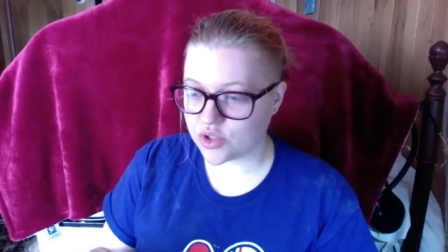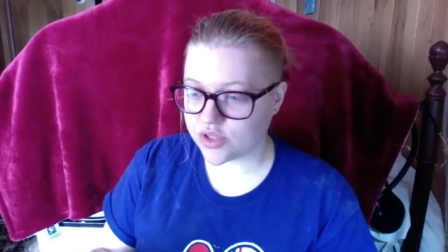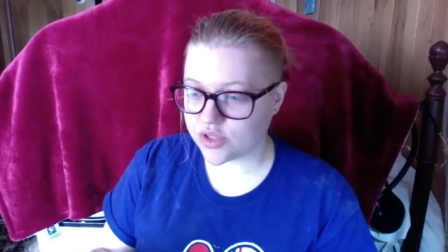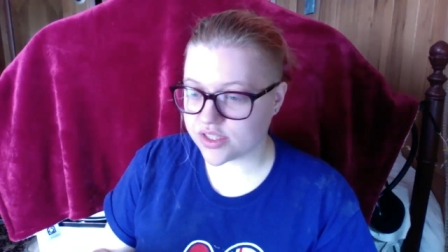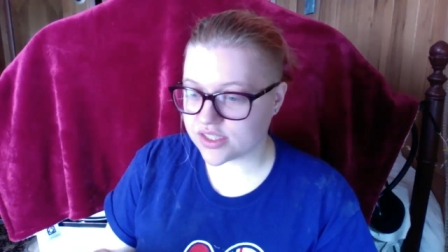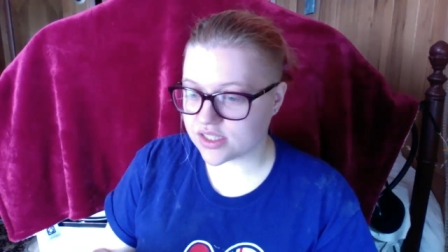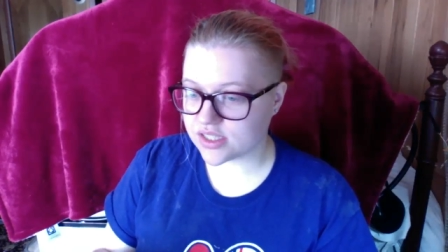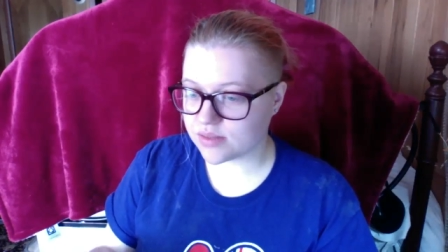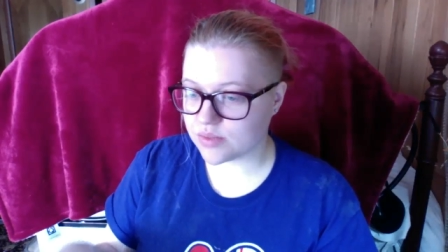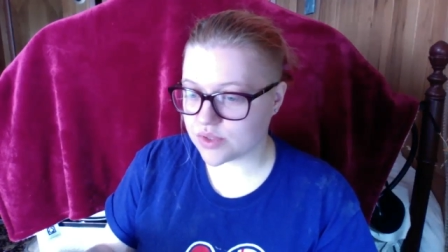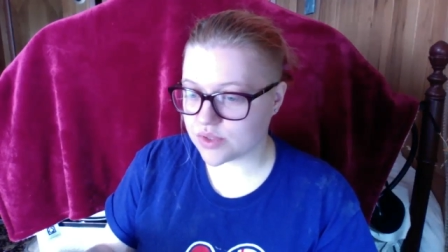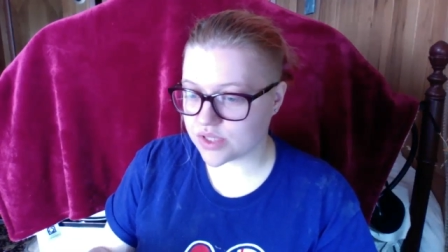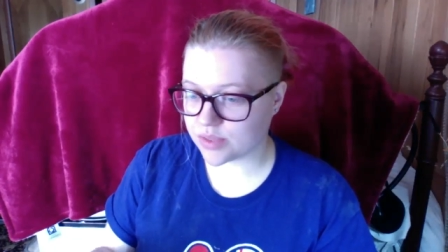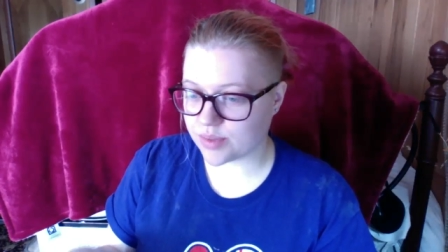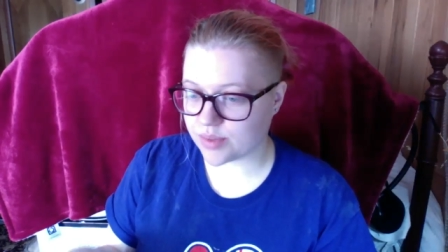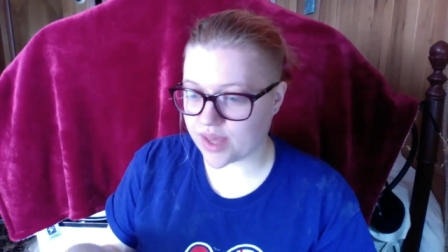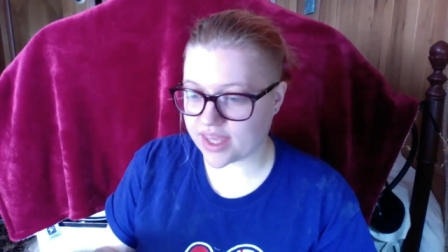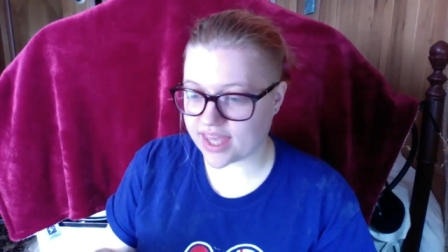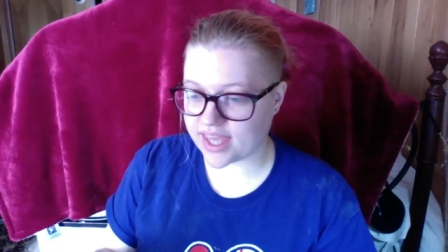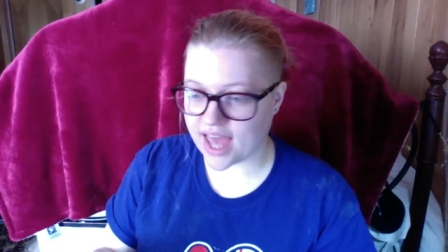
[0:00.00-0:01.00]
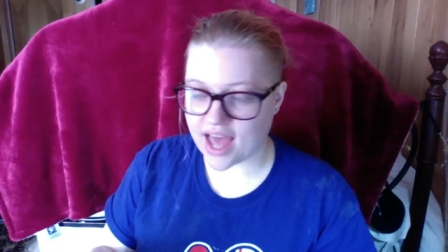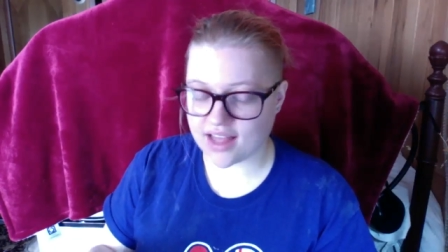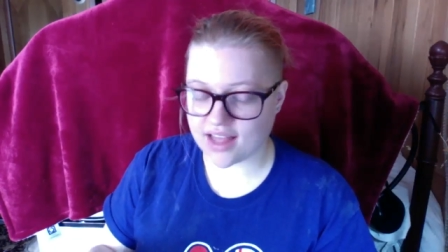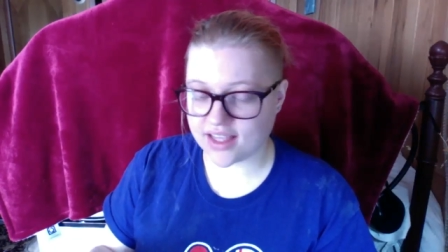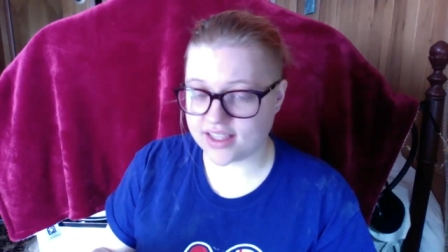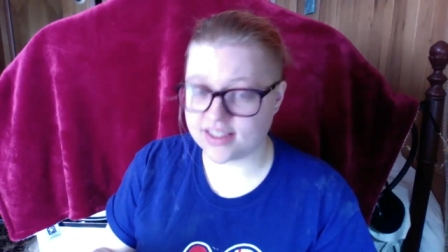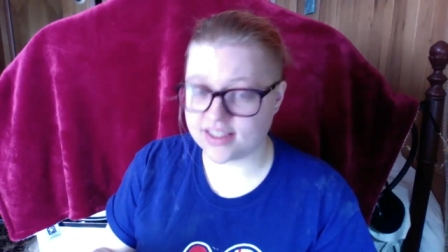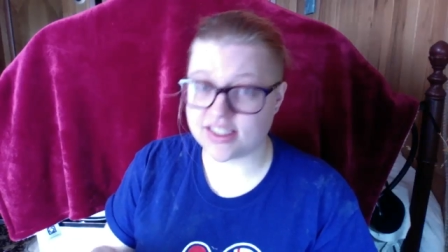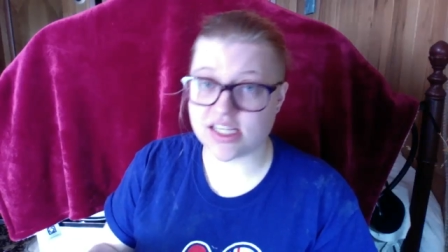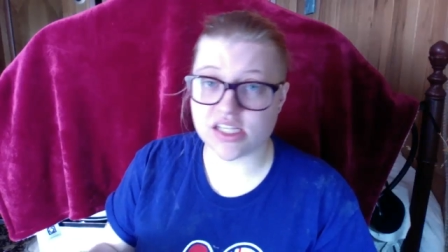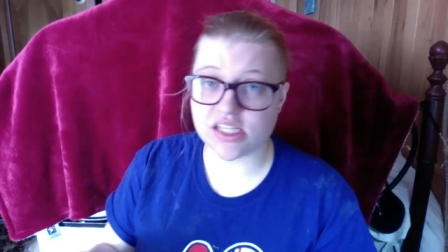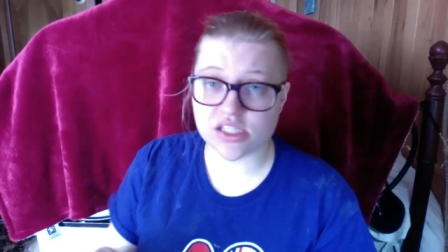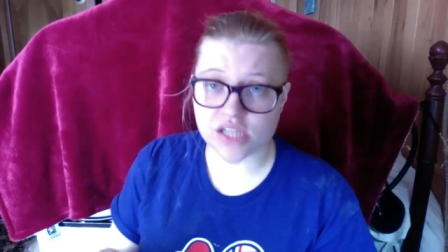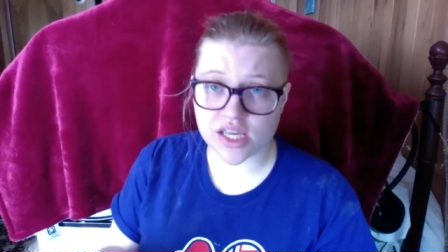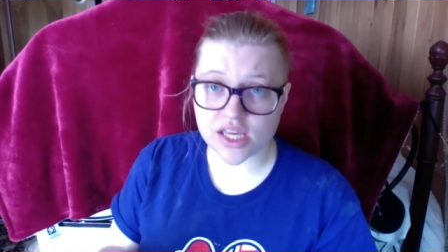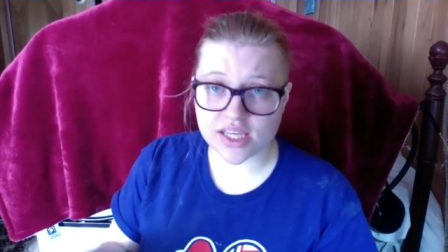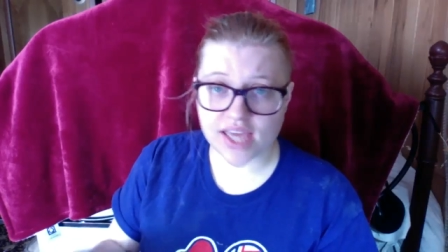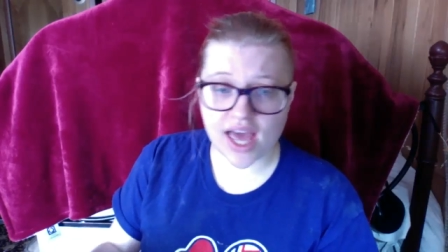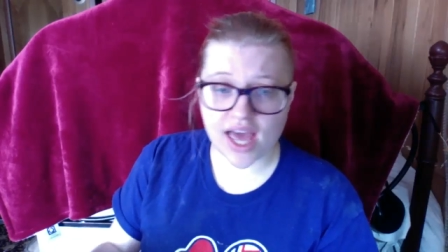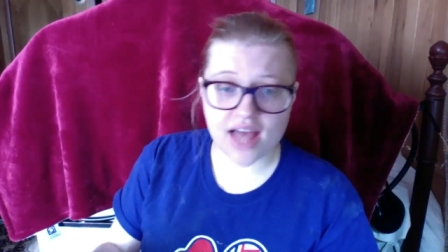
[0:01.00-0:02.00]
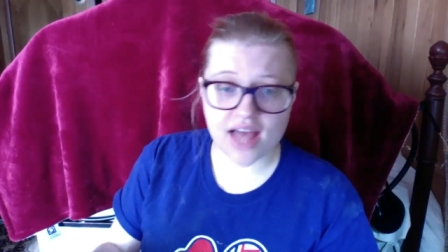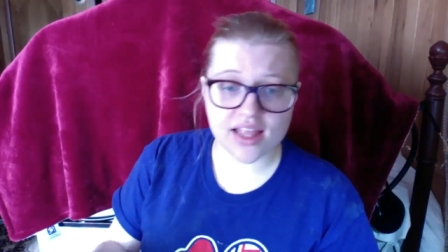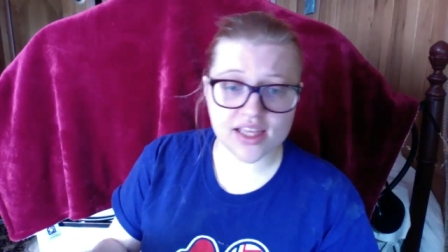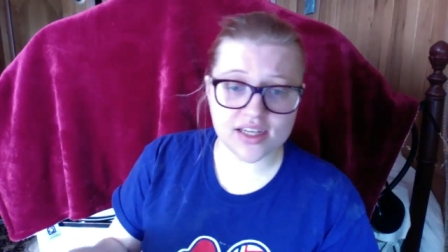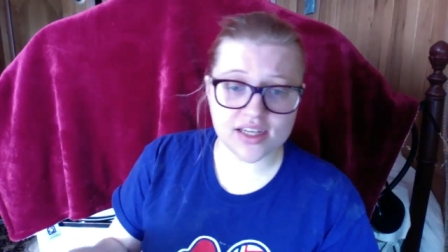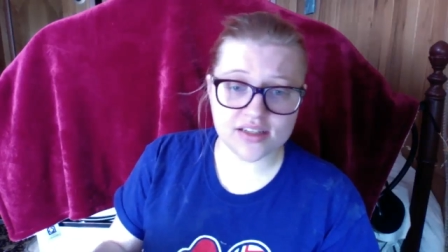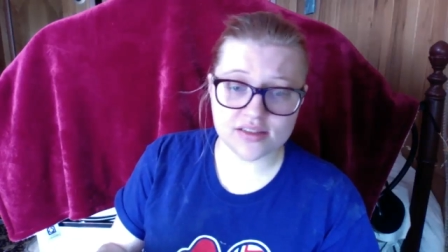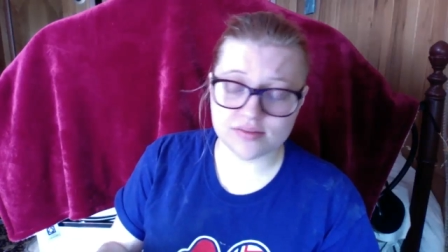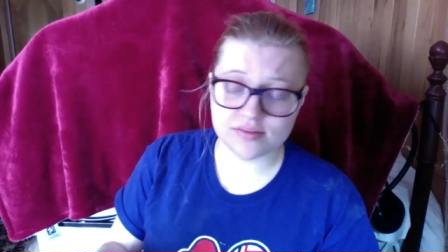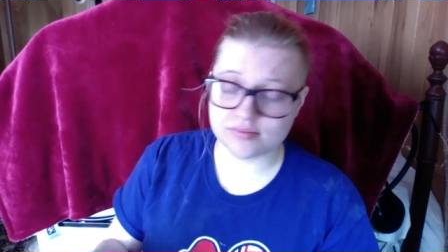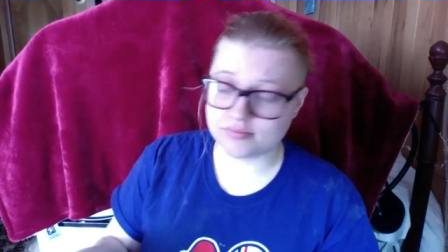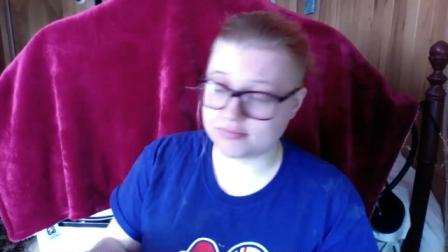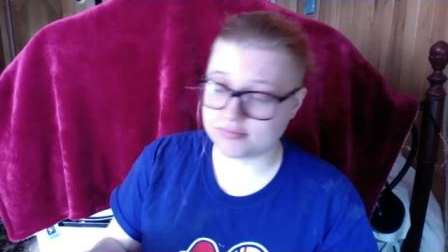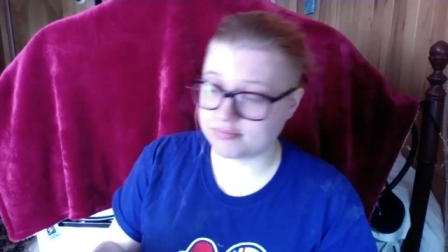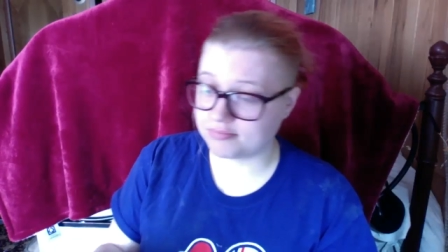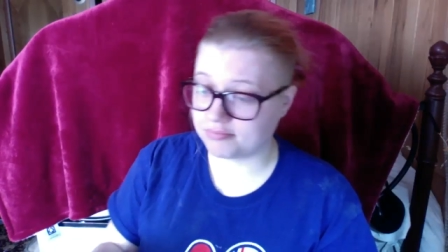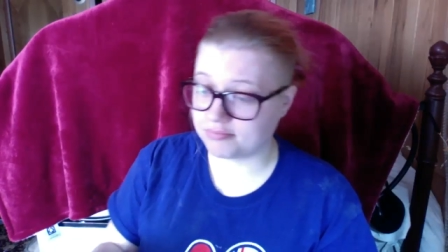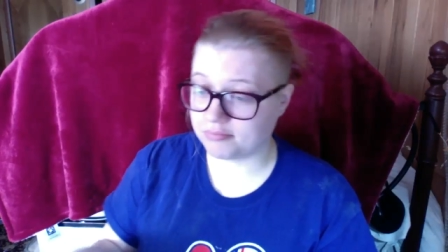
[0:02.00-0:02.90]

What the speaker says: Do you listen to music by Khaled? DJ Khaled?